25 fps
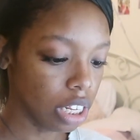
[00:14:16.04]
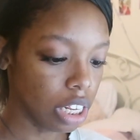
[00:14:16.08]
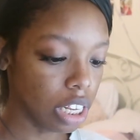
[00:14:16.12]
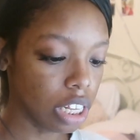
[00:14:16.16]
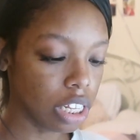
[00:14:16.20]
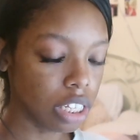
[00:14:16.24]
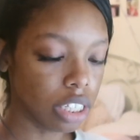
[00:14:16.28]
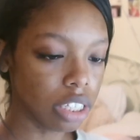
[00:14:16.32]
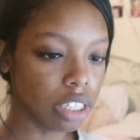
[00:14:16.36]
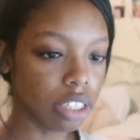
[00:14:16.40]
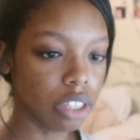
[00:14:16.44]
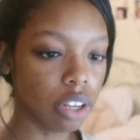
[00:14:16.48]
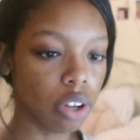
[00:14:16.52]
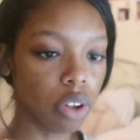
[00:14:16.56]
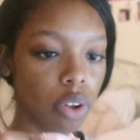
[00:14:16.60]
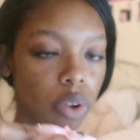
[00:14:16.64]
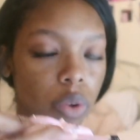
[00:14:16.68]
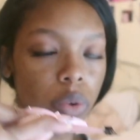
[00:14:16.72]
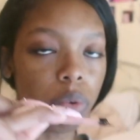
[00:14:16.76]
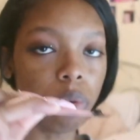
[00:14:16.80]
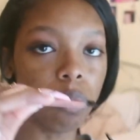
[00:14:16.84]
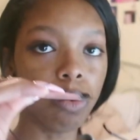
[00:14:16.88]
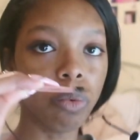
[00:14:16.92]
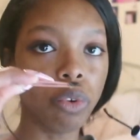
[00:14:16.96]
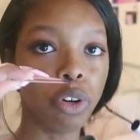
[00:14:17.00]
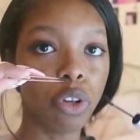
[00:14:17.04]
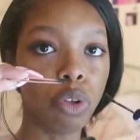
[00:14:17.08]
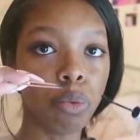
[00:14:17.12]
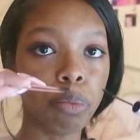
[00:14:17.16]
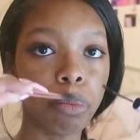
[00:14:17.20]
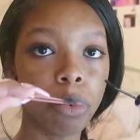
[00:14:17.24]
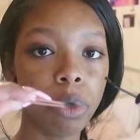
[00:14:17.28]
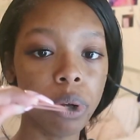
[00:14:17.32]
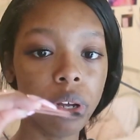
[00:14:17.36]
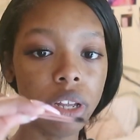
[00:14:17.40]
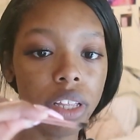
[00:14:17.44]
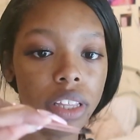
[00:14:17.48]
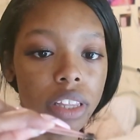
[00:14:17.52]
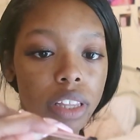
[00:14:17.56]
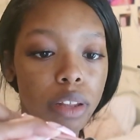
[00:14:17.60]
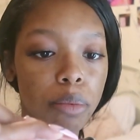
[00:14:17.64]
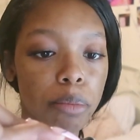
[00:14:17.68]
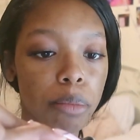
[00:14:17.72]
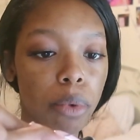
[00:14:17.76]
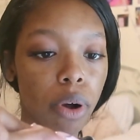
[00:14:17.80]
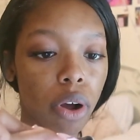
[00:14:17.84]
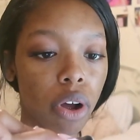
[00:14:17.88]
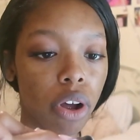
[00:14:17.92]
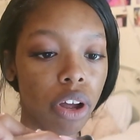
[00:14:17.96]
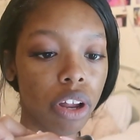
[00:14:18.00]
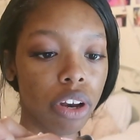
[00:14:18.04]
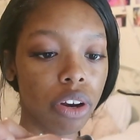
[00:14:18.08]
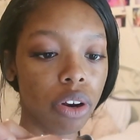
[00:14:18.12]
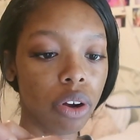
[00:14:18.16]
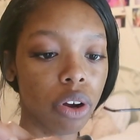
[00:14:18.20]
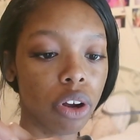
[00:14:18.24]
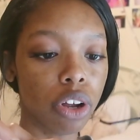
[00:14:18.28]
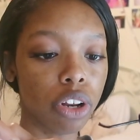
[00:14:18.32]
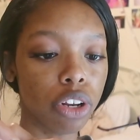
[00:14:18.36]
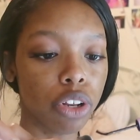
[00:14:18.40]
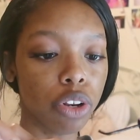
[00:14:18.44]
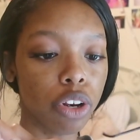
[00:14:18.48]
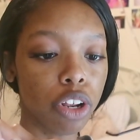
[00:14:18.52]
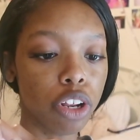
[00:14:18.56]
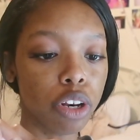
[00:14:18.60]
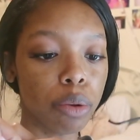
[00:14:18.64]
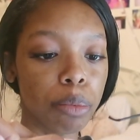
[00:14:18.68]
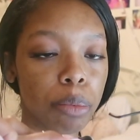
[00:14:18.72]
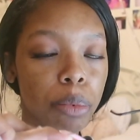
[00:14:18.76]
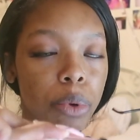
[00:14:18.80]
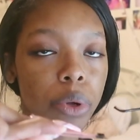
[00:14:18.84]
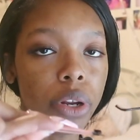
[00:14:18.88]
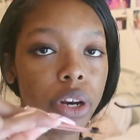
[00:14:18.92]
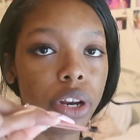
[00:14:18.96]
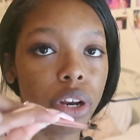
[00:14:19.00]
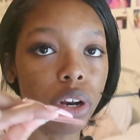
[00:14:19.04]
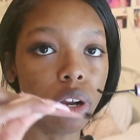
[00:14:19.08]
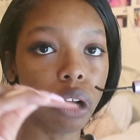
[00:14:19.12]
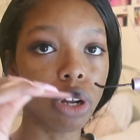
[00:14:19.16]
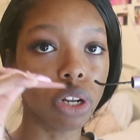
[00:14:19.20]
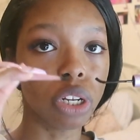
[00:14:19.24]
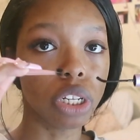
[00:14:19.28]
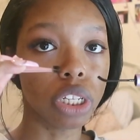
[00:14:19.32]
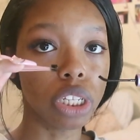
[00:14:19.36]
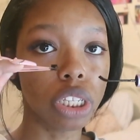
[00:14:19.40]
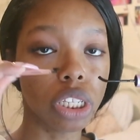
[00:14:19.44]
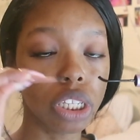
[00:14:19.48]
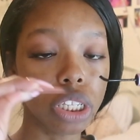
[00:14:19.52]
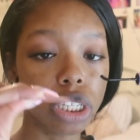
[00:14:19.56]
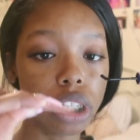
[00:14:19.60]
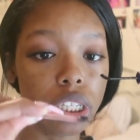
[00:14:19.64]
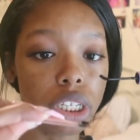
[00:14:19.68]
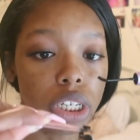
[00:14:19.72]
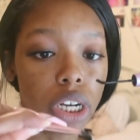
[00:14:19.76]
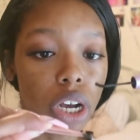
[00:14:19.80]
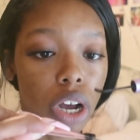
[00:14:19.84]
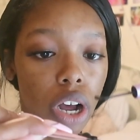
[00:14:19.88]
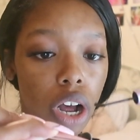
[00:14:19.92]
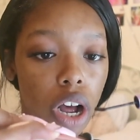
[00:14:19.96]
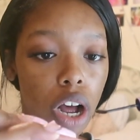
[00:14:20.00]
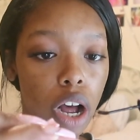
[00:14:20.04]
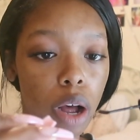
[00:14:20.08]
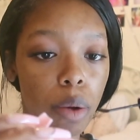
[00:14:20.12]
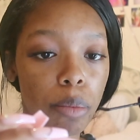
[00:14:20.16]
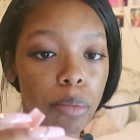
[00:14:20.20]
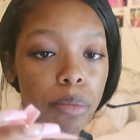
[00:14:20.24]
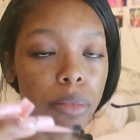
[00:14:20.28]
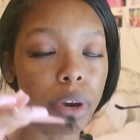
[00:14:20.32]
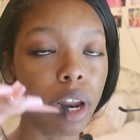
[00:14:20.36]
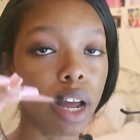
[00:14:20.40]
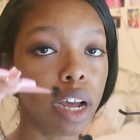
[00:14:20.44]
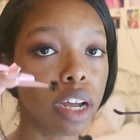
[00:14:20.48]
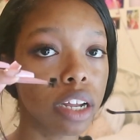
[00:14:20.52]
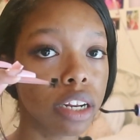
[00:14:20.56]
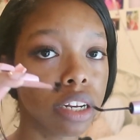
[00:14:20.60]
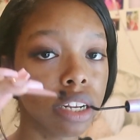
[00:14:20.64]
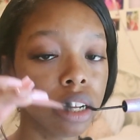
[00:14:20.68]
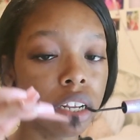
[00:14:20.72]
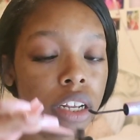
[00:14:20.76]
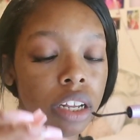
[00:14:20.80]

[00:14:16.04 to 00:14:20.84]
And so when you put the bond on, you need to put it on top, not